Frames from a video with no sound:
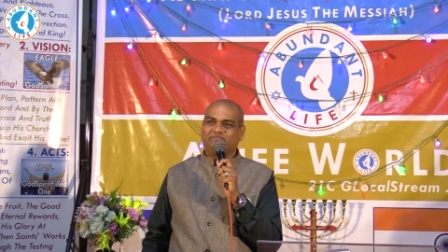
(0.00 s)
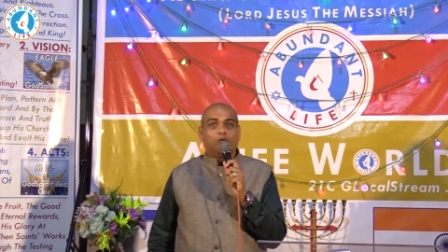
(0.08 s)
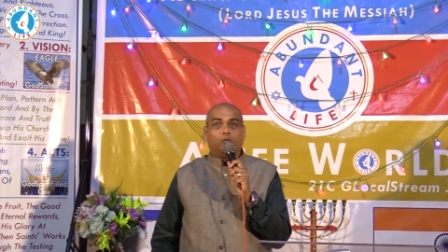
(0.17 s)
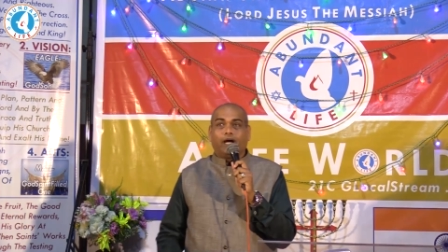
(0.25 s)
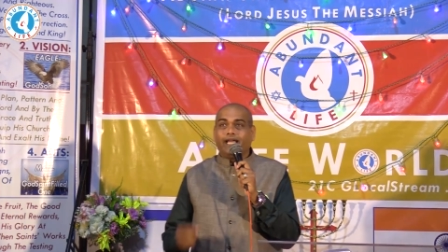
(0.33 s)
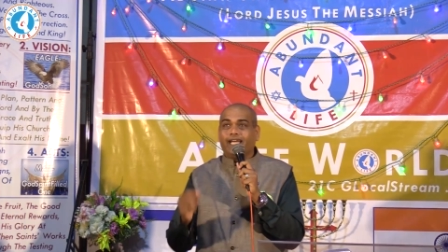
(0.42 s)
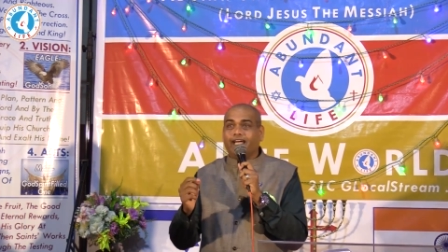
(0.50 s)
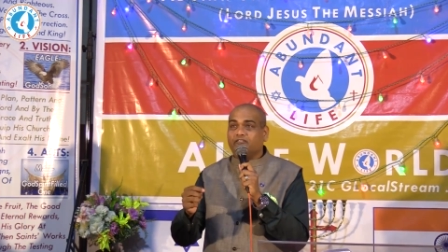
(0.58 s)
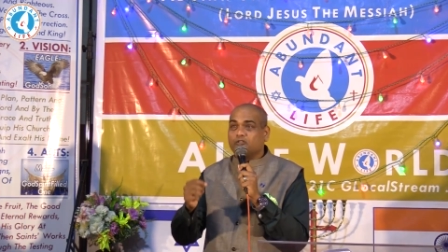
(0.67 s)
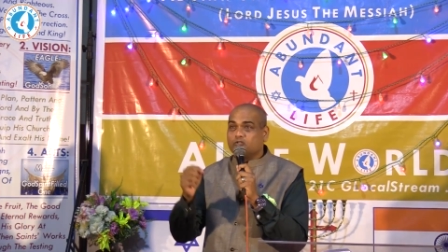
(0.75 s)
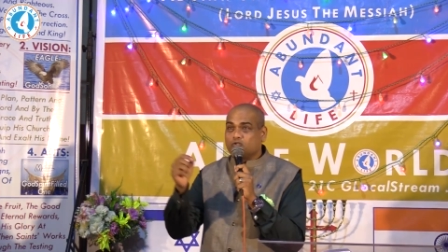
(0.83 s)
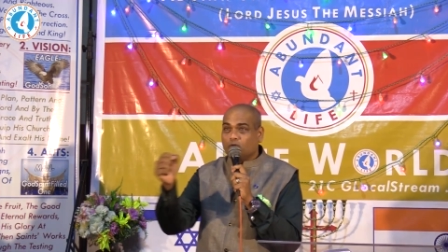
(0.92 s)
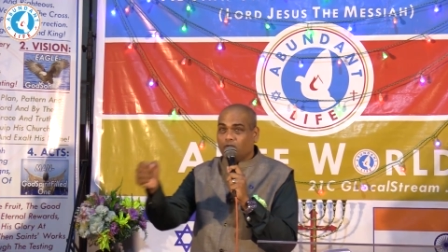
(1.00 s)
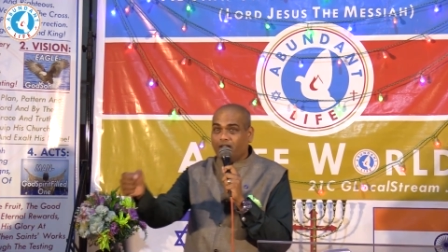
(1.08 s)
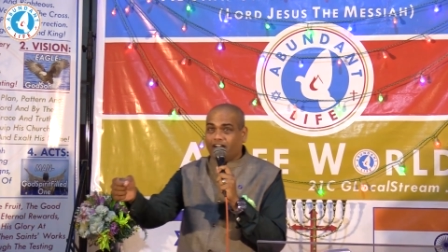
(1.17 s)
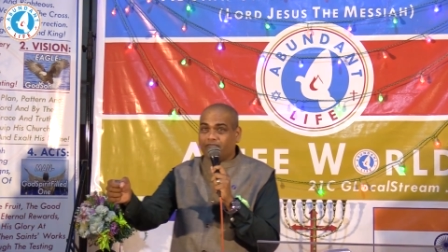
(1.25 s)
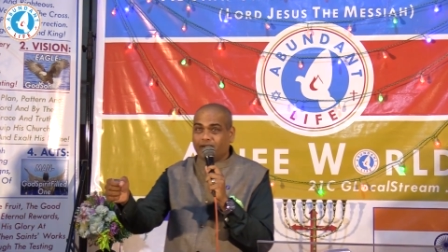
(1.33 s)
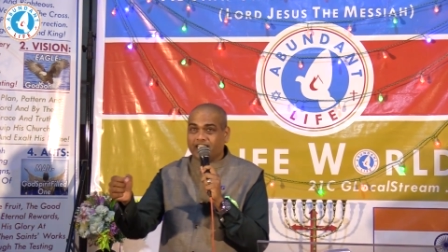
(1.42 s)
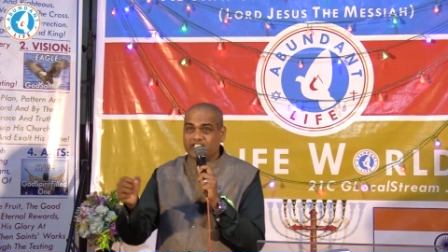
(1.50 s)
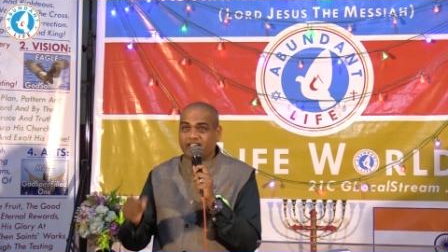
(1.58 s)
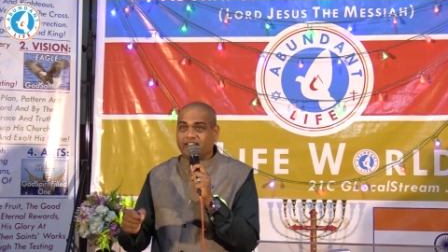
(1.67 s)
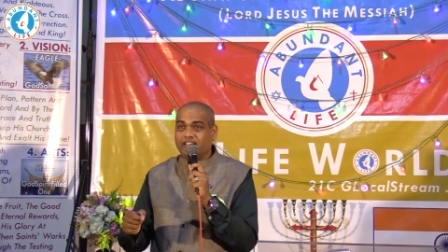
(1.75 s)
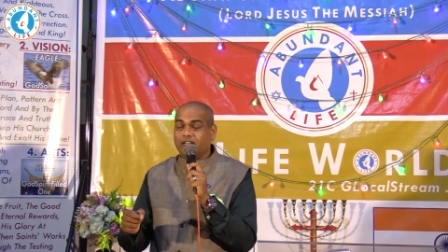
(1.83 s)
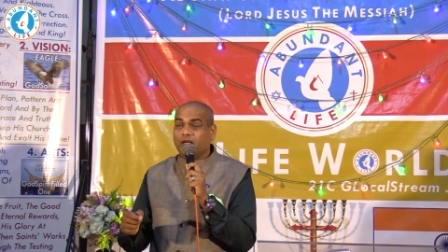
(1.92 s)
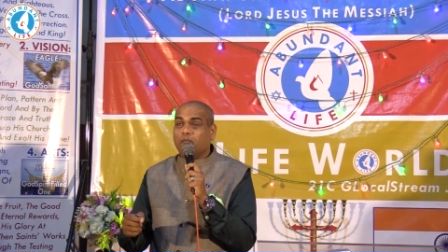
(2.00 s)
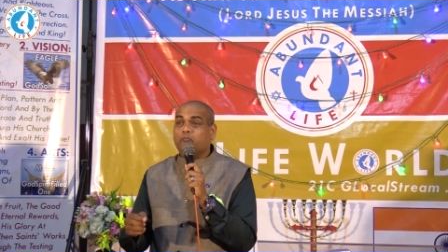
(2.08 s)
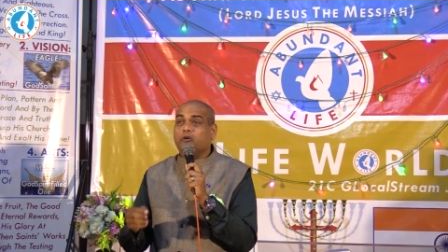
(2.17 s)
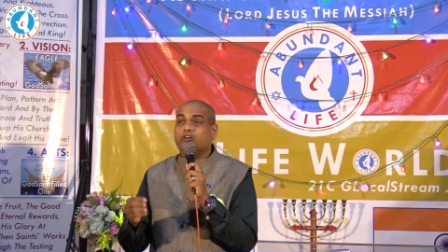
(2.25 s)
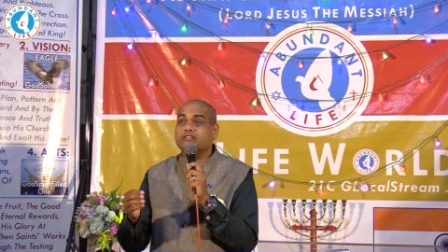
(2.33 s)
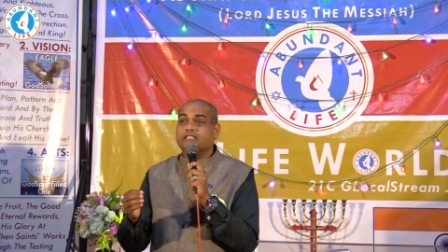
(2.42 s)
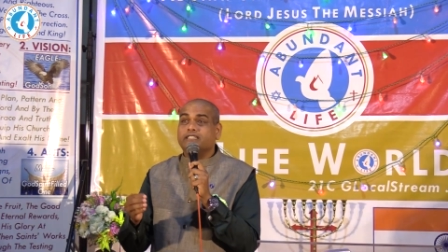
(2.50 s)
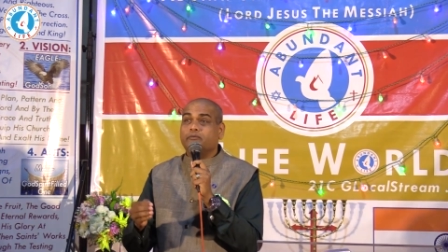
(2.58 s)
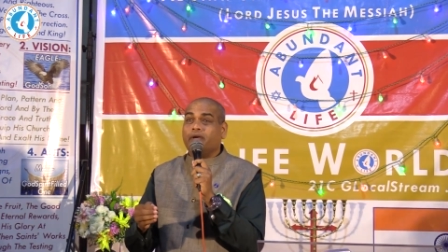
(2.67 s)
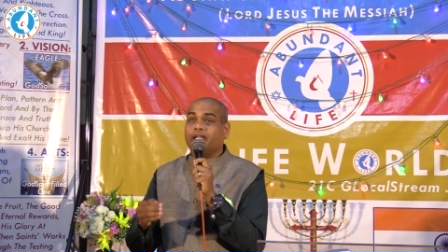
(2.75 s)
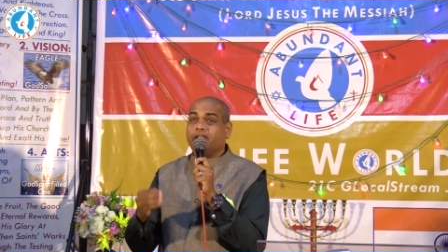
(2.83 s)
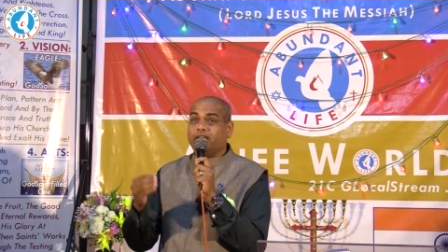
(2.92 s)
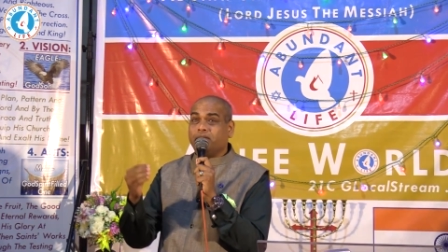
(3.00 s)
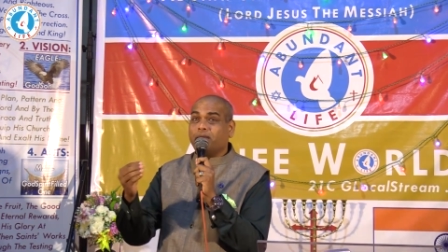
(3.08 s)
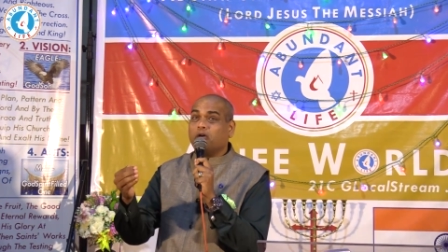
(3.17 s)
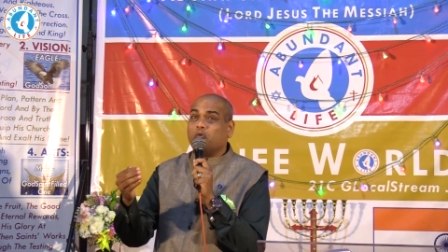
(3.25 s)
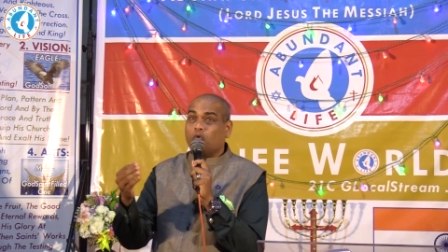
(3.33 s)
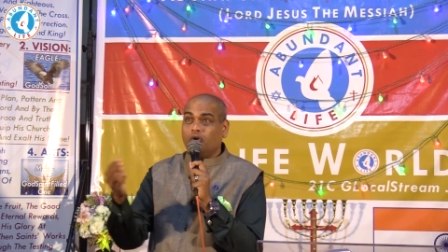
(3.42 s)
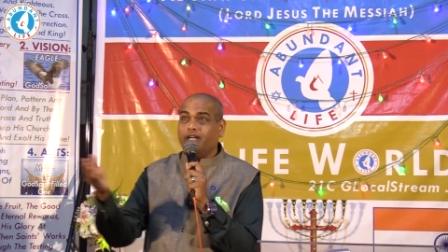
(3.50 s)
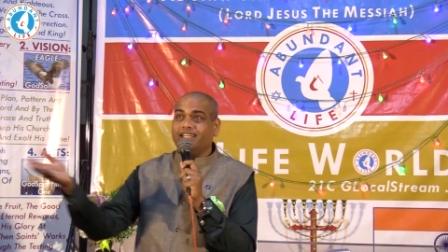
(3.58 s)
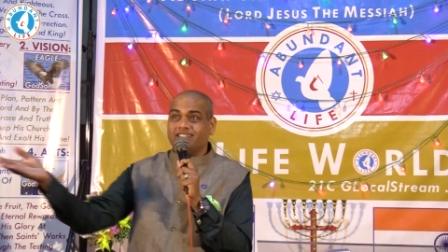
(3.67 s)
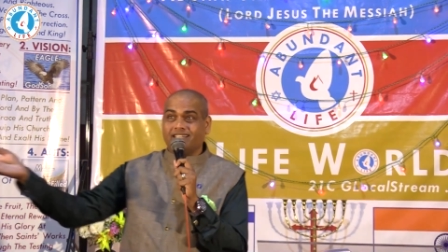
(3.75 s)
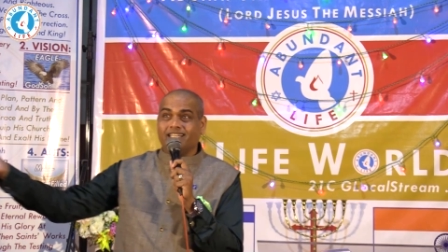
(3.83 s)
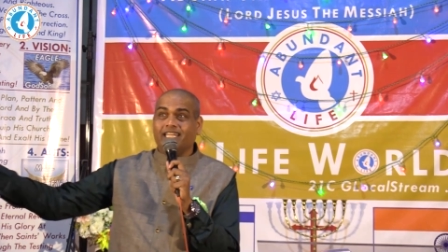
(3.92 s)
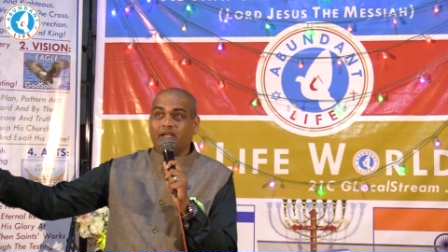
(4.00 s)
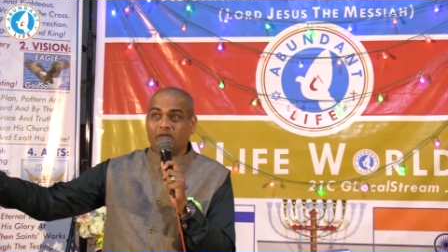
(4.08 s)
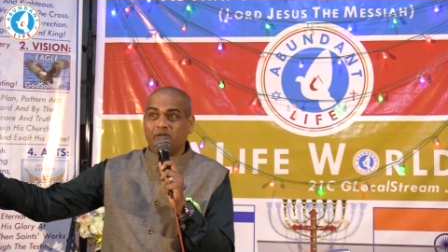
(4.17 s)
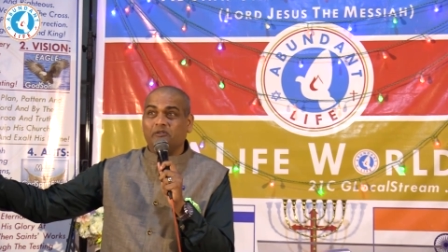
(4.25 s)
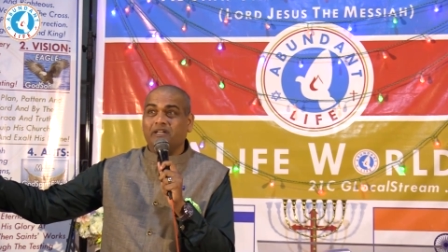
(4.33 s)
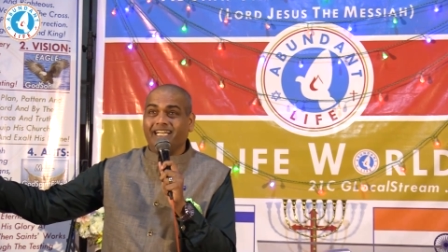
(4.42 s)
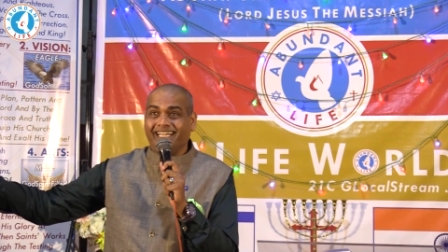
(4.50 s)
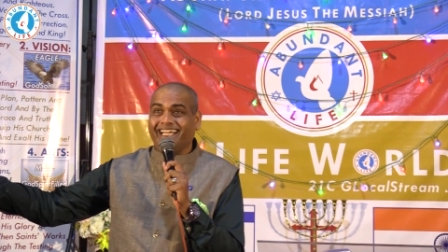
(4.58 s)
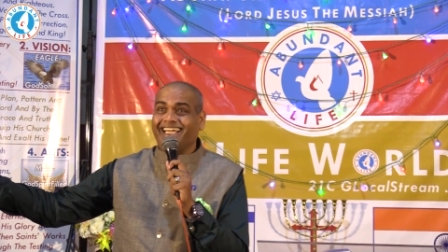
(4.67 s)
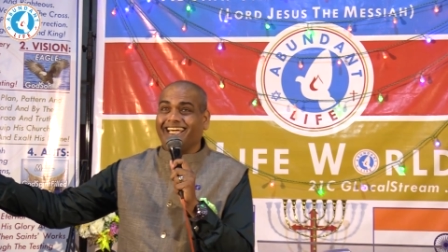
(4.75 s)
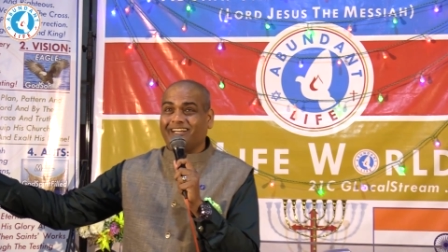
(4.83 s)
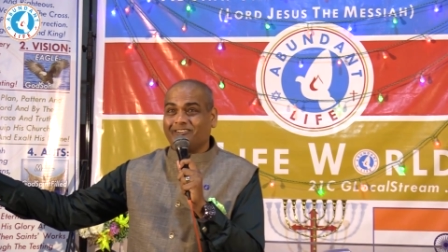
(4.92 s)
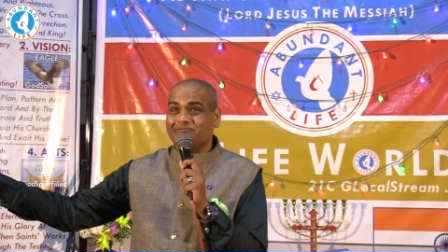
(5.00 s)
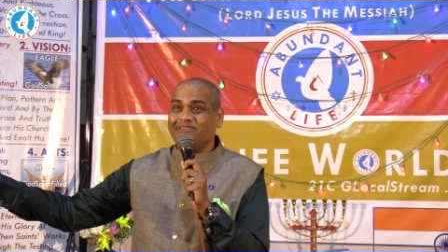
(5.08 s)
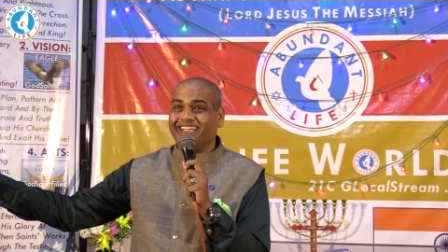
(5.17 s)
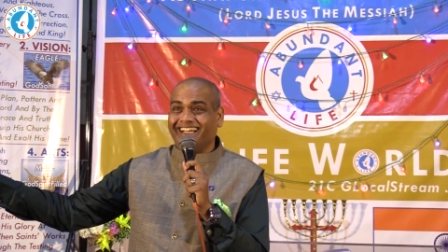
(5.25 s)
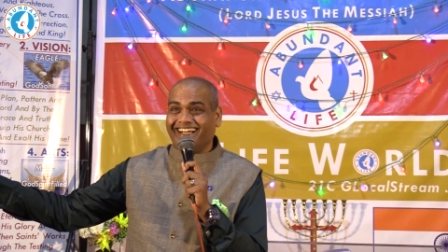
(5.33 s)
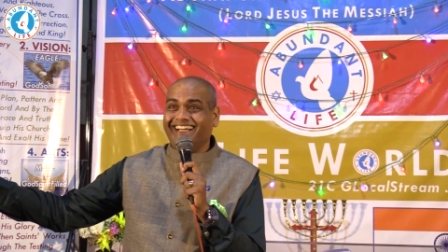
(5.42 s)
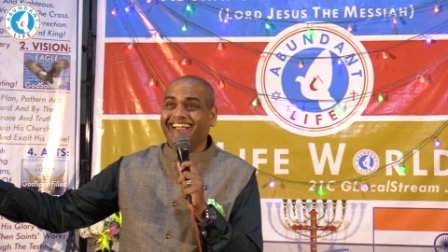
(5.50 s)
Why I have to so love my children? Because when in my old age, na, they will only take care of me. Na.